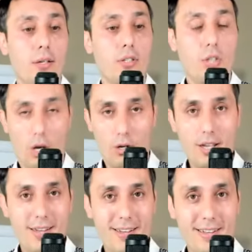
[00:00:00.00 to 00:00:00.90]
So
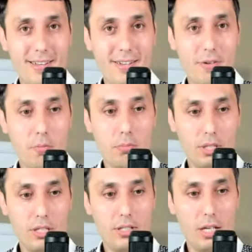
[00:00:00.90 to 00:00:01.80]

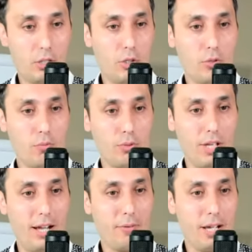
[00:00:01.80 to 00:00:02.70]
please excuse for
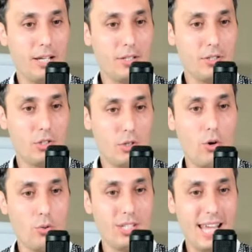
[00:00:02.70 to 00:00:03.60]
that, right?
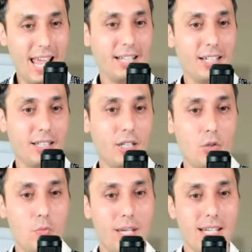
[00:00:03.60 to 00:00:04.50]
So technically,
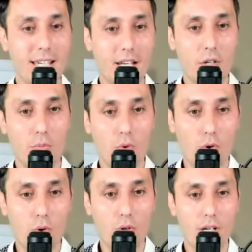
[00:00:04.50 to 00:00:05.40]
you mean carrier
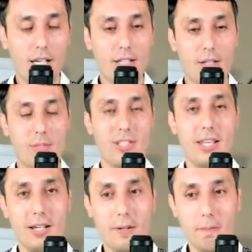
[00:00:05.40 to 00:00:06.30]
broker is a
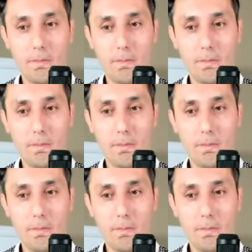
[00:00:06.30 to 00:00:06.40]
mistake.